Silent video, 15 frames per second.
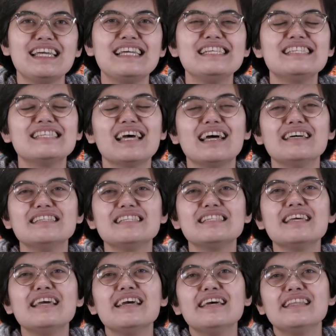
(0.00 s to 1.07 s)
He
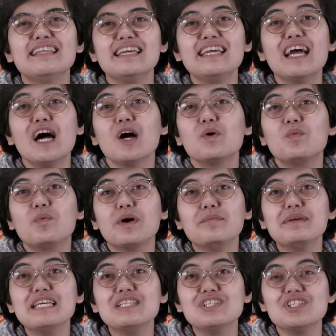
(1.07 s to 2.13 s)
says, "The young
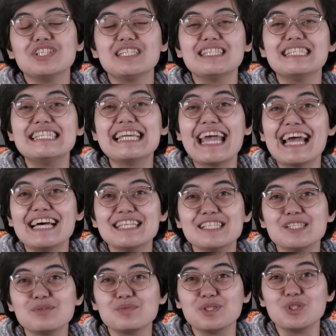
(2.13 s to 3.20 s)
women shall
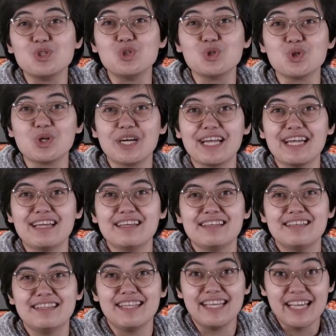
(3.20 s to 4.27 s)
dance with joy.
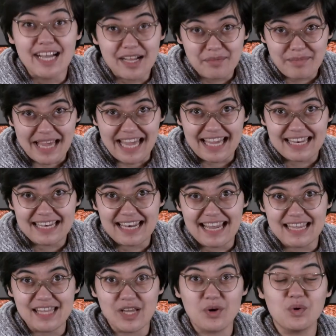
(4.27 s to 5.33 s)
The young men
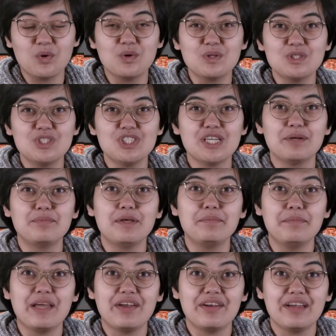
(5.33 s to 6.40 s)
and the old shall
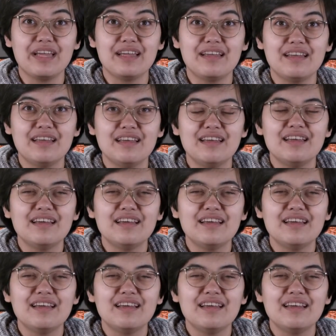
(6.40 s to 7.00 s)
be merry.